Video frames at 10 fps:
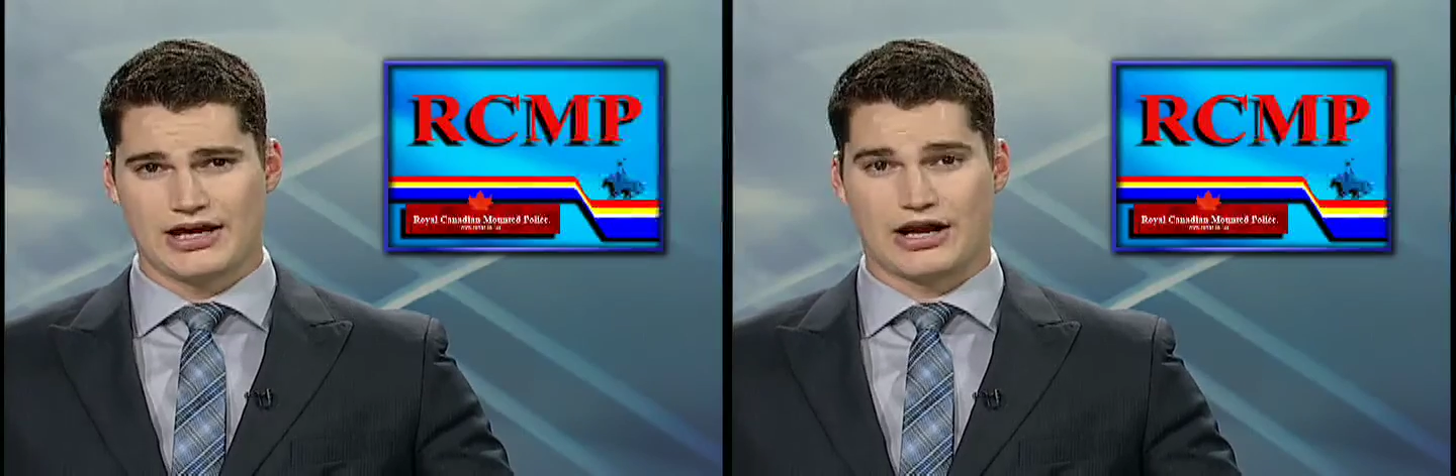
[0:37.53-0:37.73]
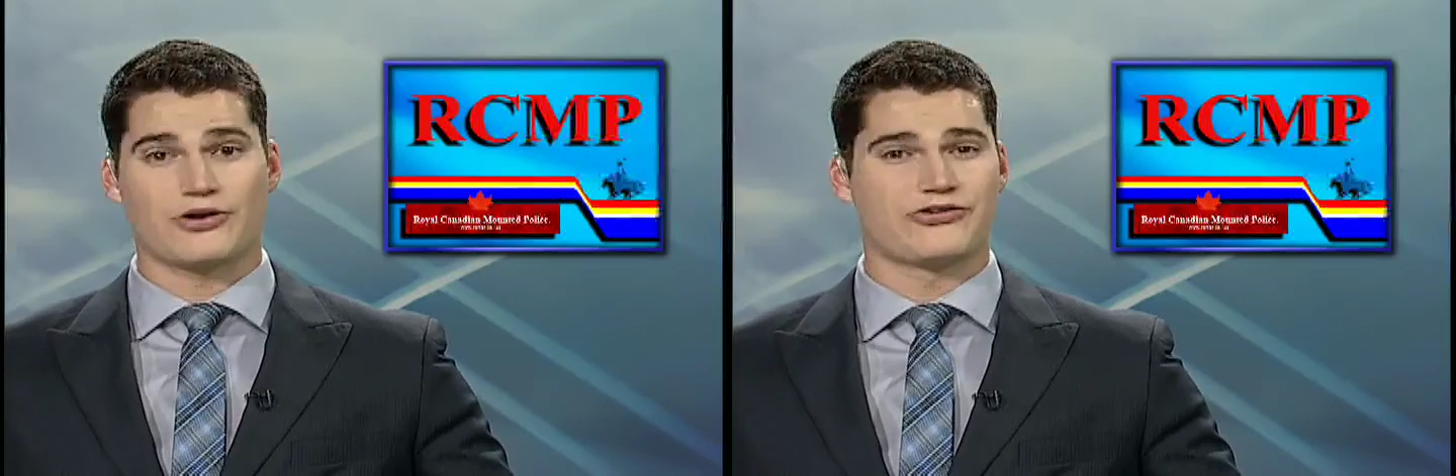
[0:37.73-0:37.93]

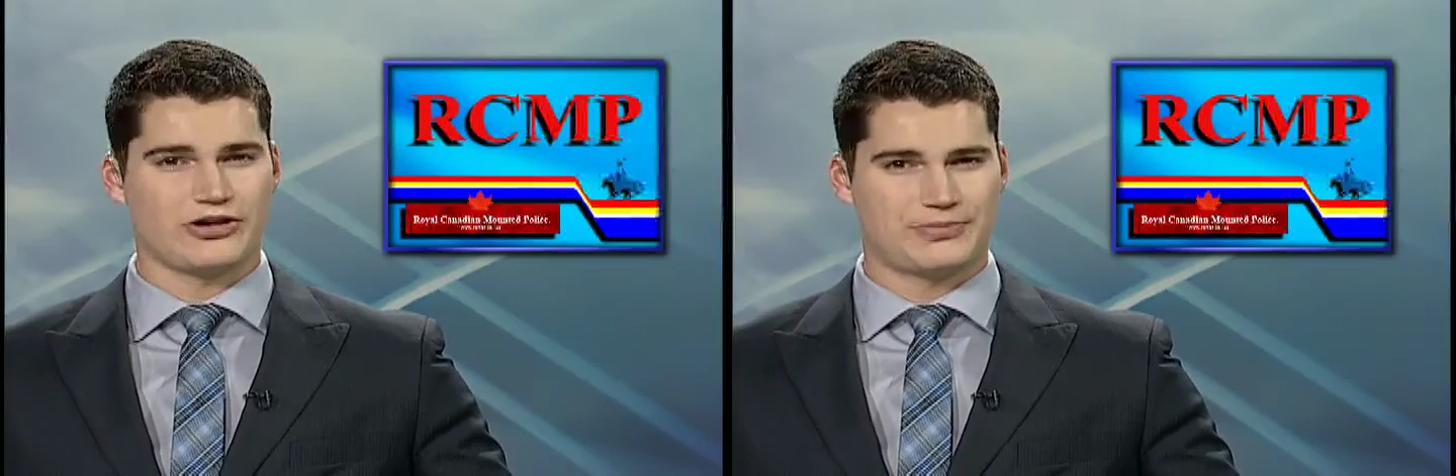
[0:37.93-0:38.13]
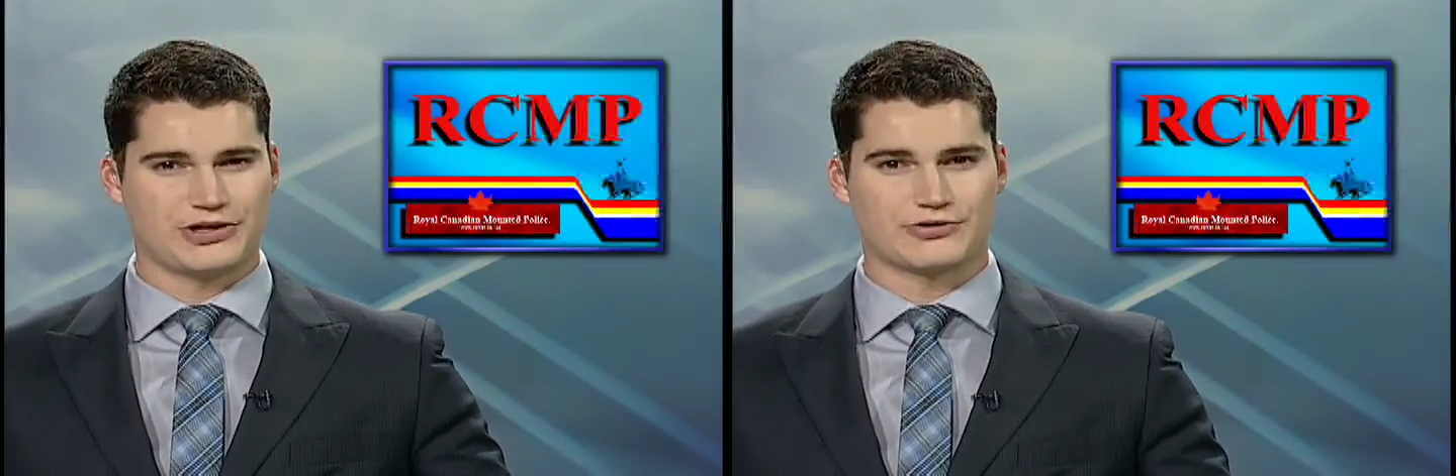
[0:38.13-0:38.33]
And
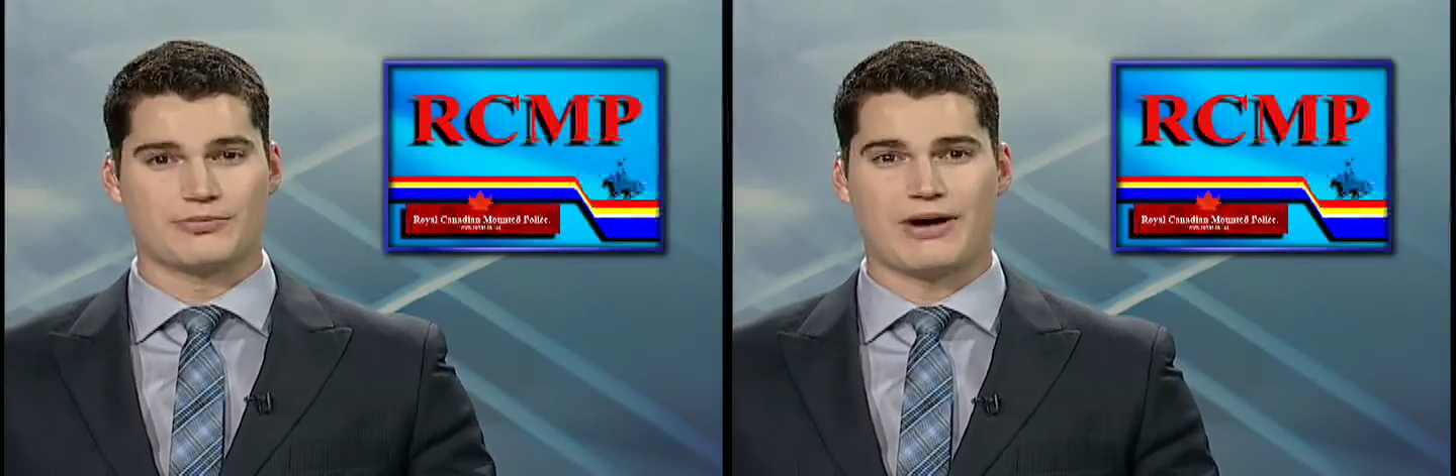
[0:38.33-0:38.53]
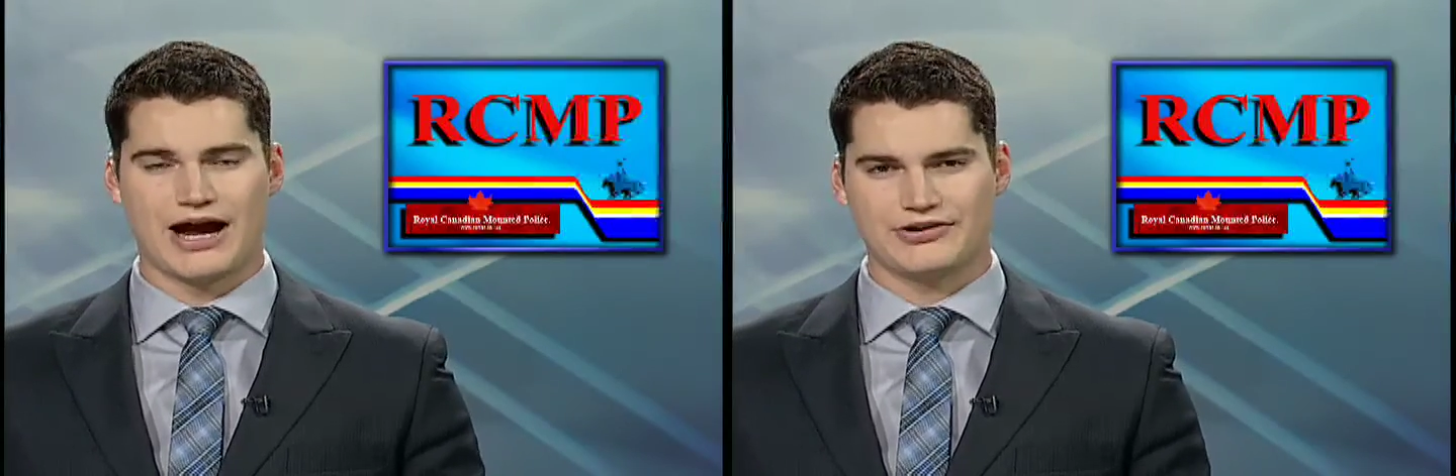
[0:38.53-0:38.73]
RCMP are
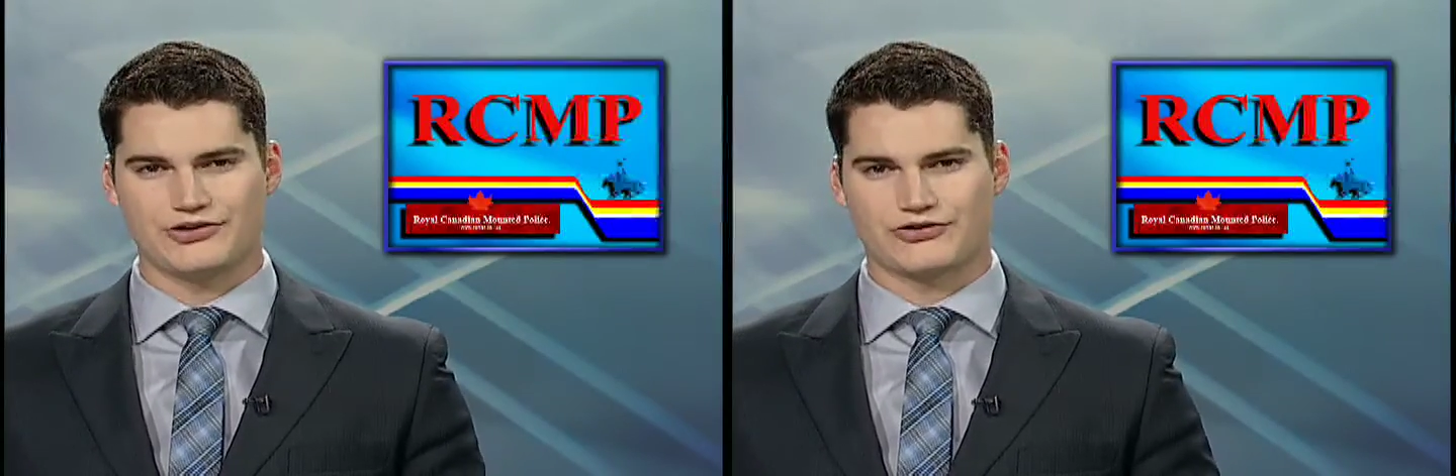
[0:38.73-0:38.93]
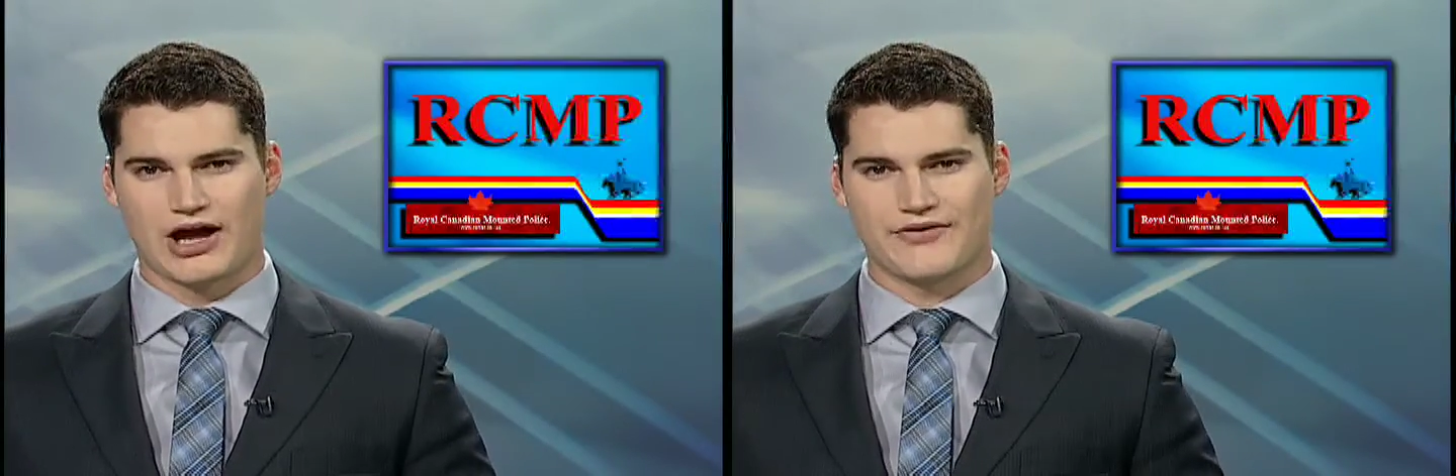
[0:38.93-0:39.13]

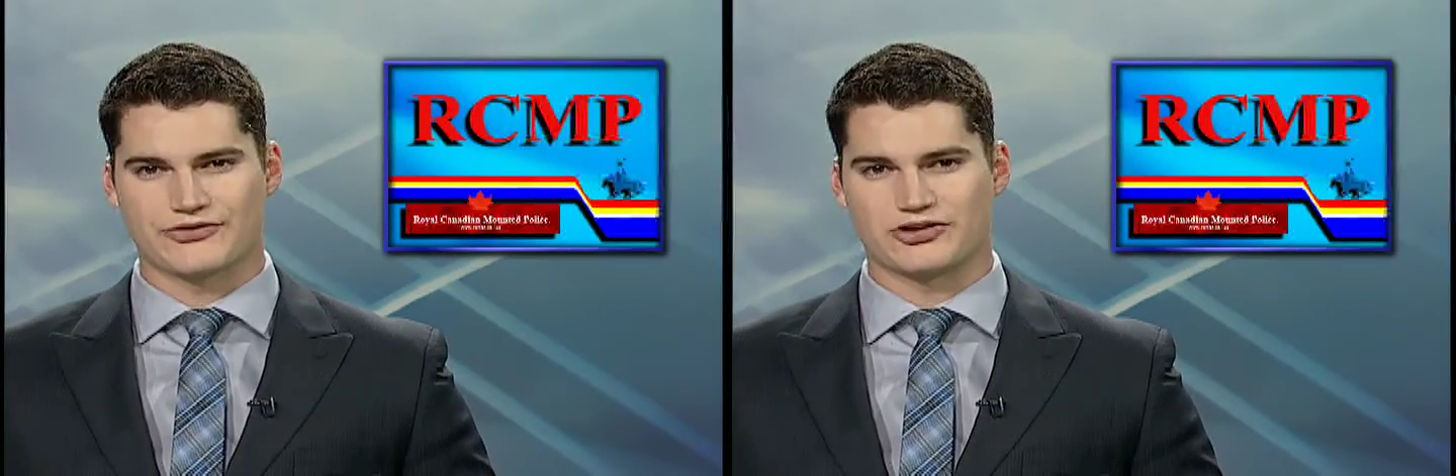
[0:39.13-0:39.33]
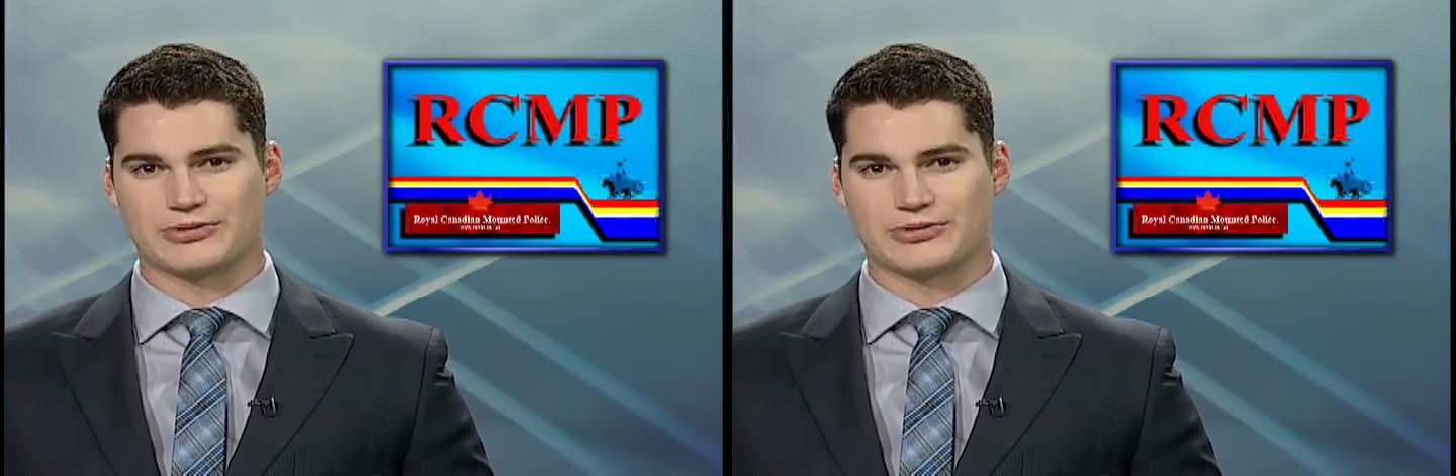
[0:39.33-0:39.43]
reminding drivers